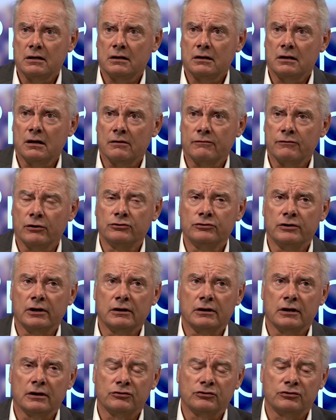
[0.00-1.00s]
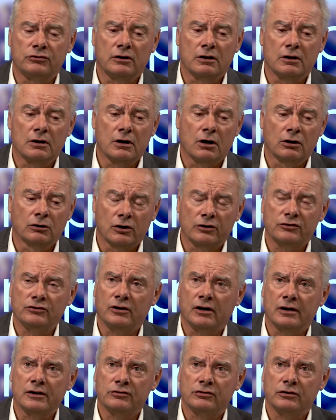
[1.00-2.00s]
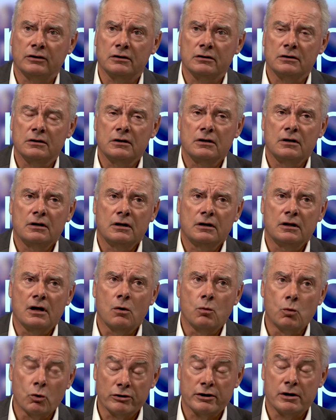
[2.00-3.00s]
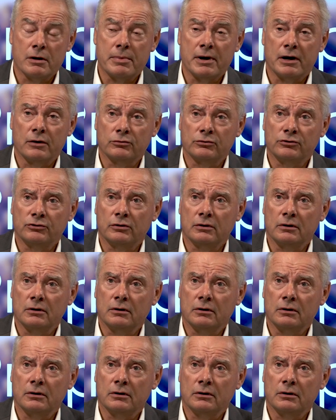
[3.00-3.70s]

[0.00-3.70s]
Their funding is a lot tighter. They're worried about